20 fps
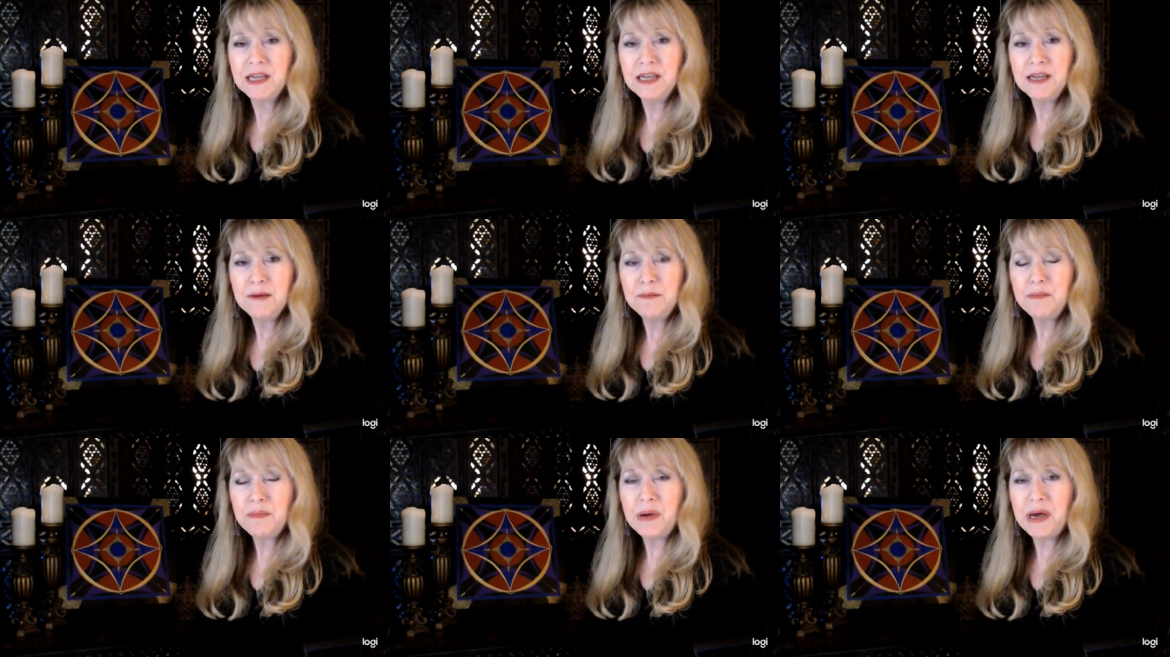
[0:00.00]

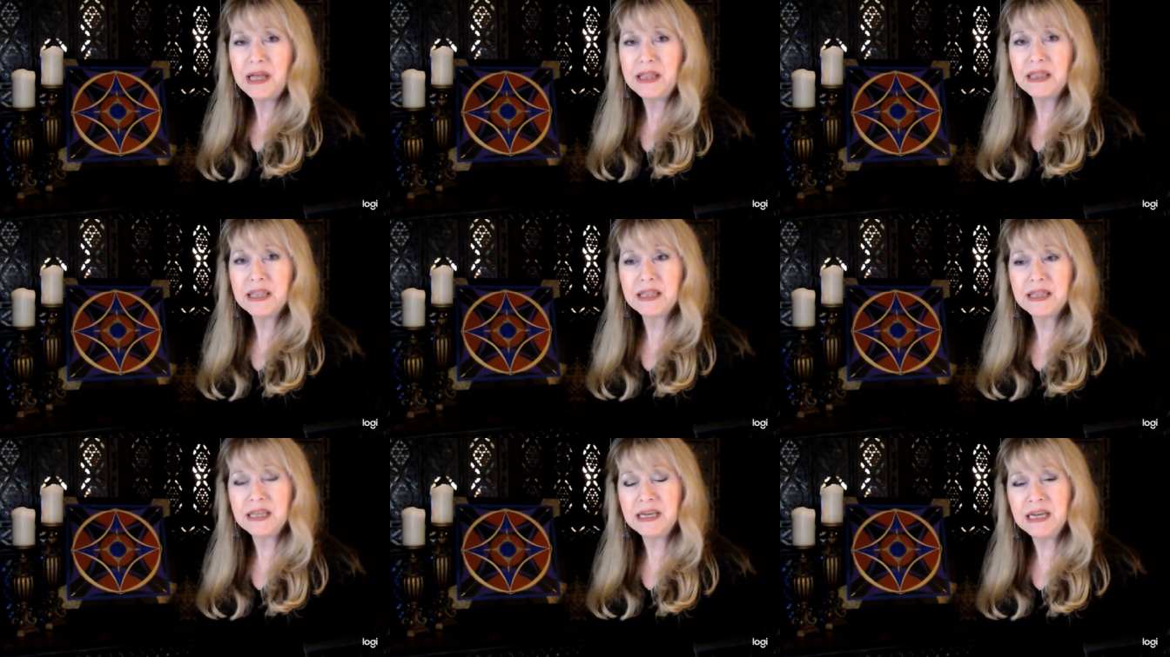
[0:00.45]
But
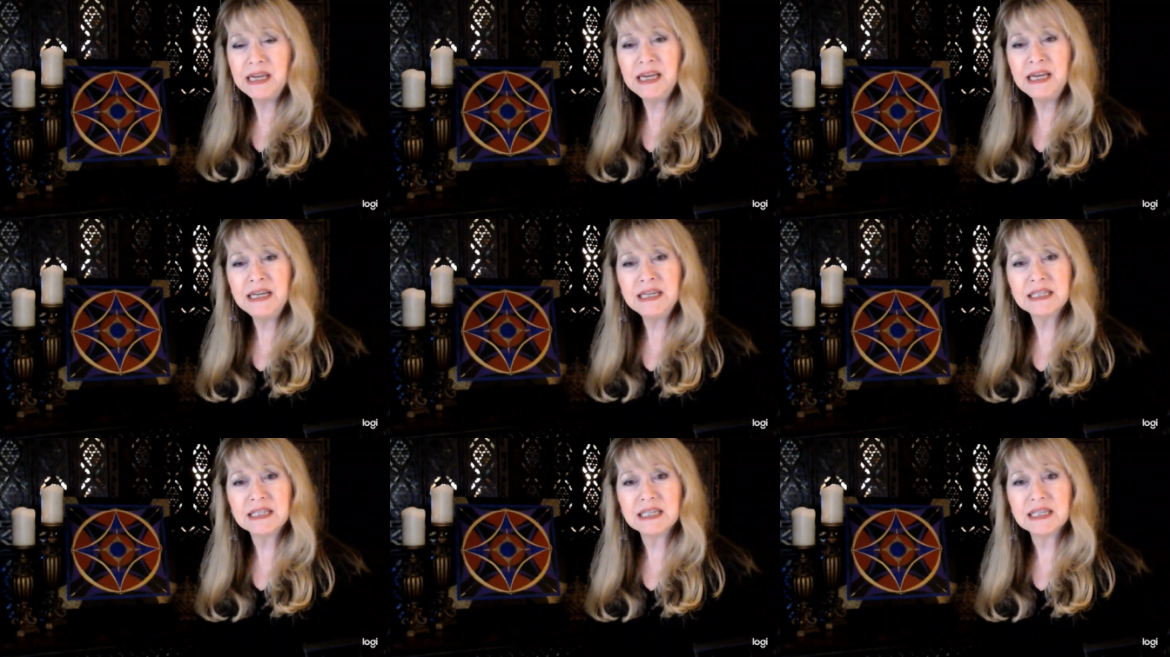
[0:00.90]
the thing
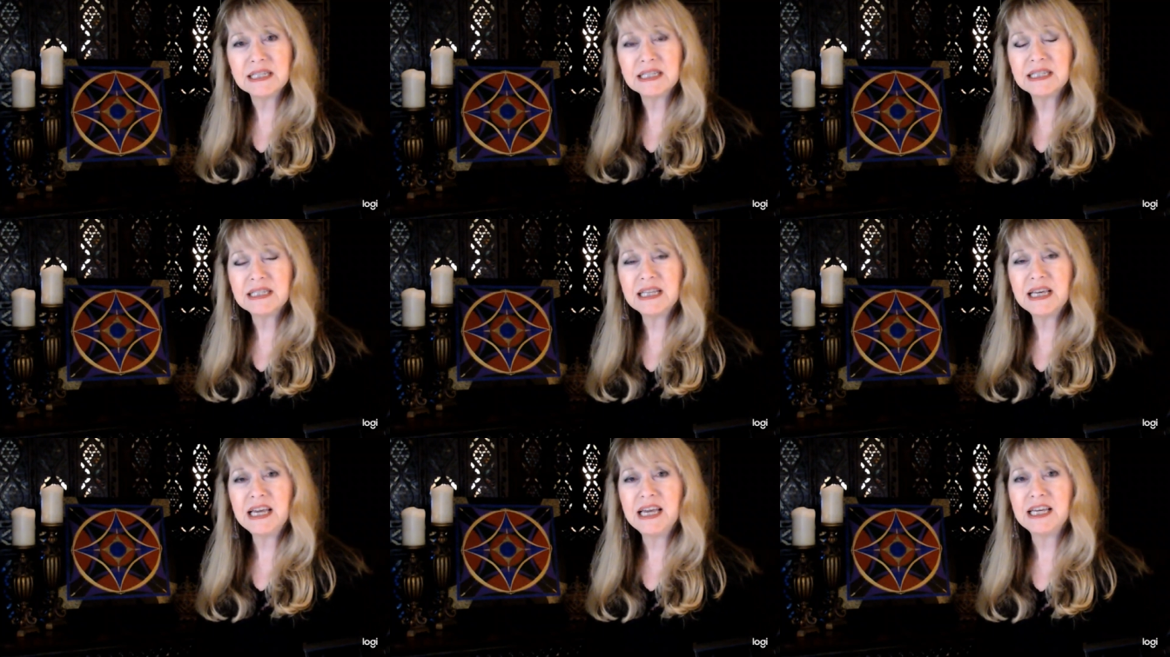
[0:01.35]
is, is
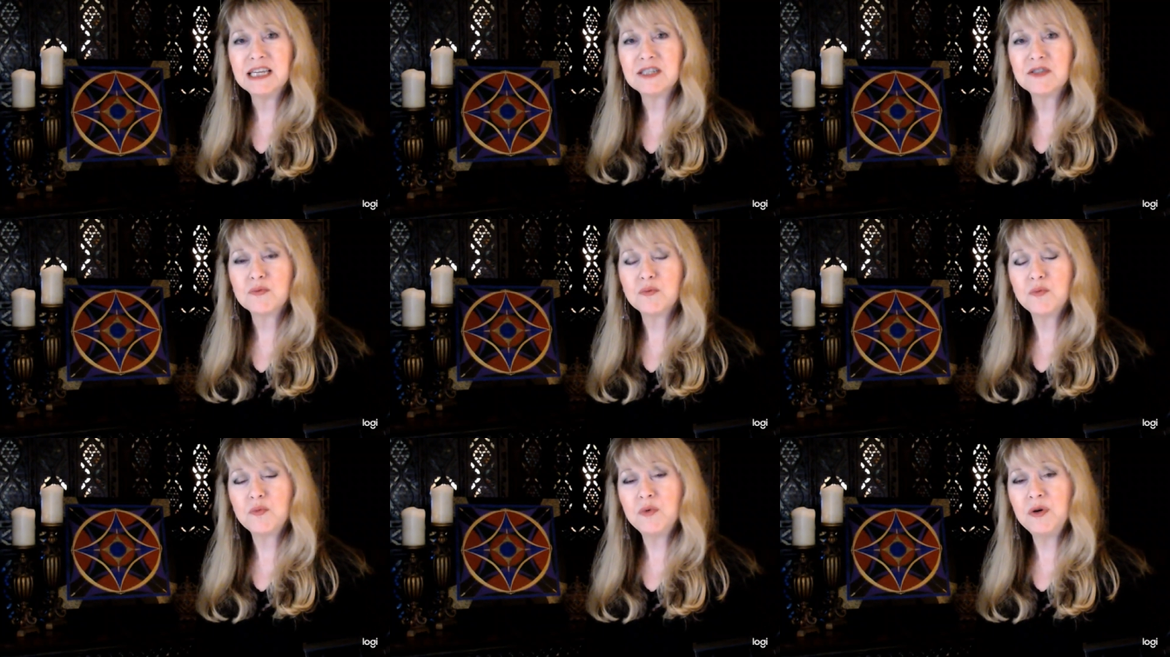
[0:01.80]

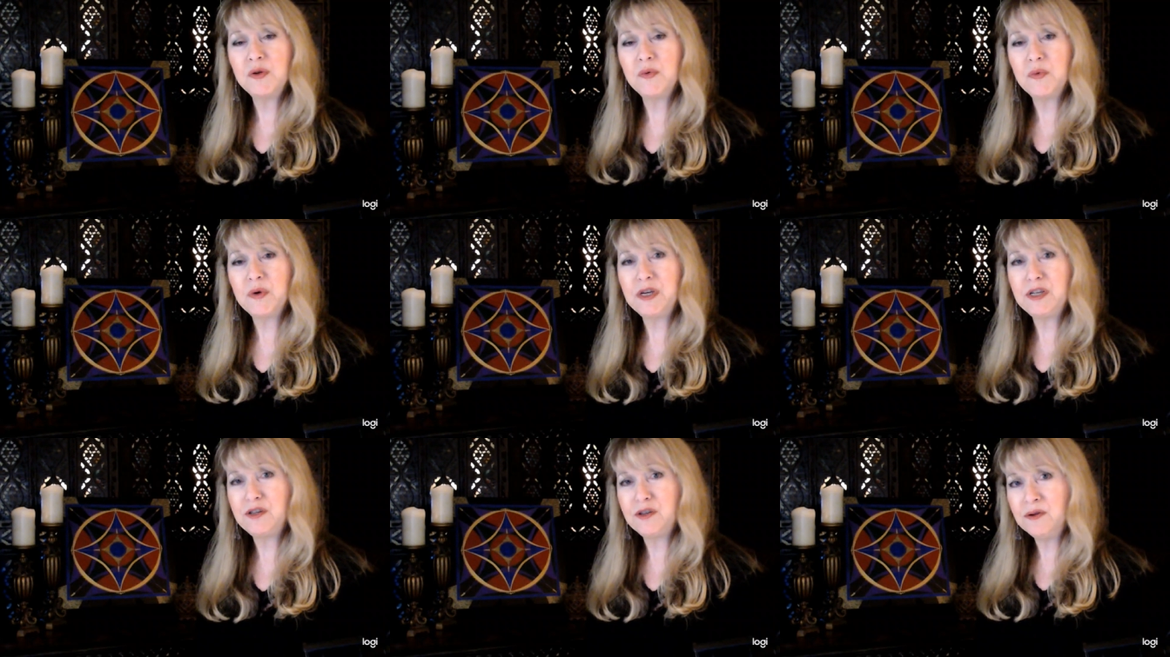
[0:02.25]
is when
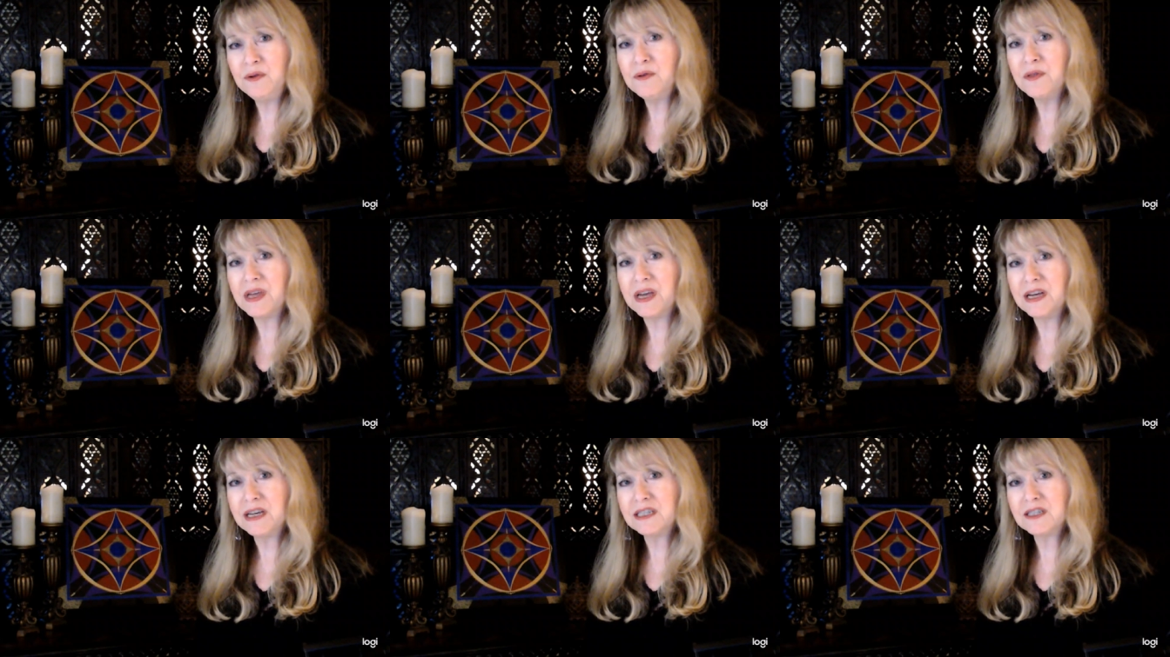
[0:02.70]
we do
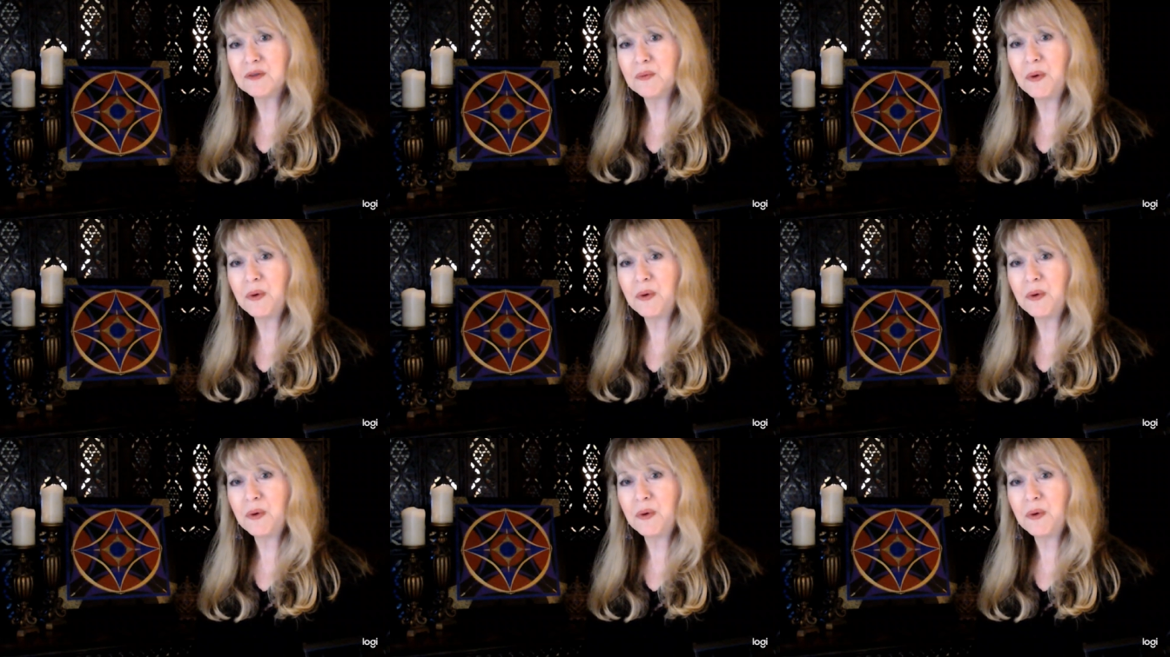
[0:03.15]
this,